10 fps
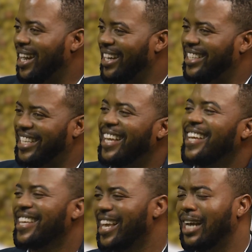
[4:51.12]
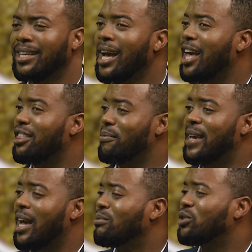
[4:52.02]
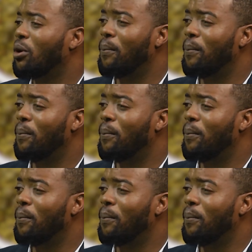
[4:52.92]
diets, yes, they become so